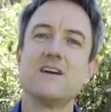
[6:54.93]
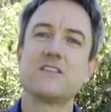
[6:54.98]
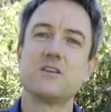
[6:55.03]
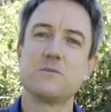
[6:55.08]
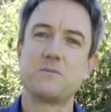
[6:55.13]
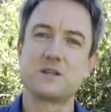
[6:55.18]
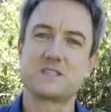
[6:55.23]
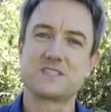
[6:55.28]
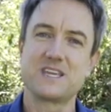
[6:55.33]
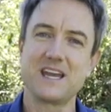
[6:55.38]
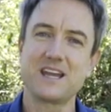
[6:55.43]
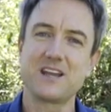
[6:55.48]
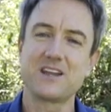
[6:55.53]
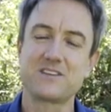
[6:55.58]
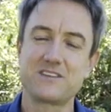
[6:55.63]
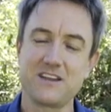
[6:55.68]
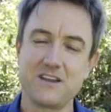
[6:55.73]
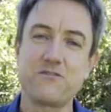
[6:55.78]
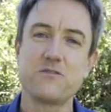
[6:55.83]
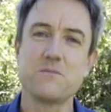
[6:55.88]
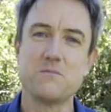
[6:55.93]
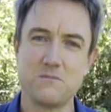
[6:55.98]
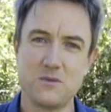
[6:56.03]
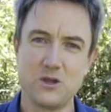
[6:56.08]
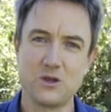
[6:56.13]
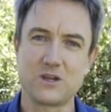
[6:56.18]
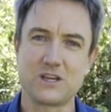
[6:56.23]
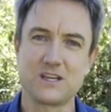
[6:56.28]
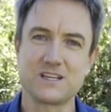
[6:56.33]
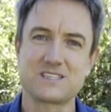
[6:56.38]
the protective
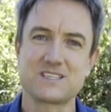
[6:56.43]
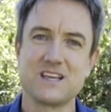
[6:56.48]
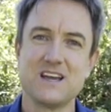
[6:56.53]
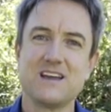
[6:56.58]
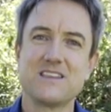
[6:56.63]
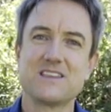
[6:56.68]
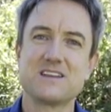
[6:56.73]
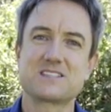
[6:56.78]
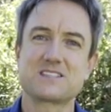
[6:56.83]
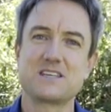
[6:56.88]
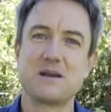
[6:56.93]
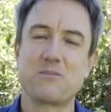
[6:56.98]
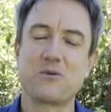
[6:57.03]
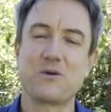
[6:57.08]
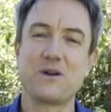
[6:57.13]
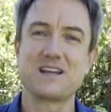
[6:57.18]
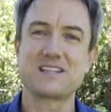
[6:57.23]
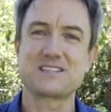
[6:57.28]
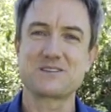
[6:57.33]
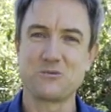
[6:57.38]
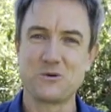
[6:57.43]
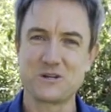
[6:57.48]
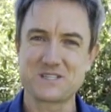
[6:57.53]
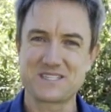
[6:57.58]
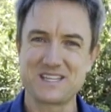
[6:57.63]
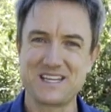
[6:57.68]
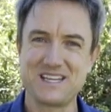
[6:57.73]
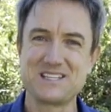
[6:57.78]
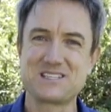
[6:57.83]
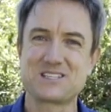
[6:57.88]
mucus that separates
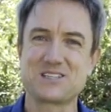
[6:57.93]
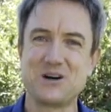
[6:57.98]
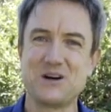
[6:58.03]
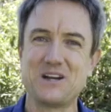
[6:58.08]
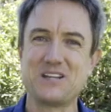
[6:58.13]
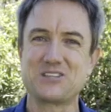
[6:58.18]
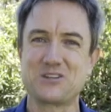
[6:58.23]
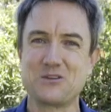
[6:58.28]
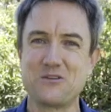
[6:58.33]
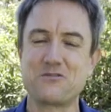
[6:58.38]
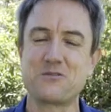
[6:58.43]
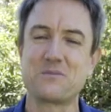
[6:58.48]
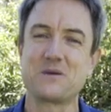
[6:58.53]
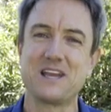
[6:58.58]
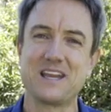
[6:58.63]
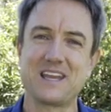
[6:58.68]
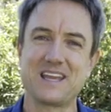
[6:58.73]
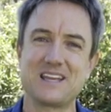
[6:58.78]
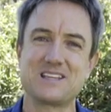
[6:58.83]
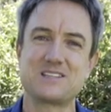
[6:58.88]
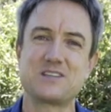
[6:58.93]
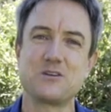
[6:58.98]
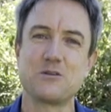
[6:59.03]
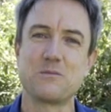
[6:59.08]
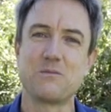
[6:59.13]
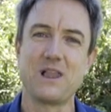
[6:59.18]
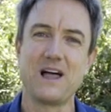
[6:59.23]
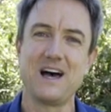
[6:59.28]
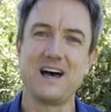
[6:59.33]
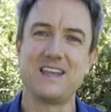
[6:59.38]
what's inside you from getting into your
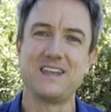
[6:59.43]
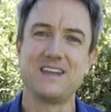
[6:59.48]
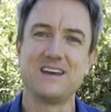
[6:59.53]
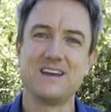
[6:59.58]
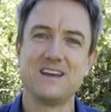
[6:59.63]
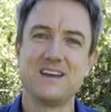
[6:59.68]
blood.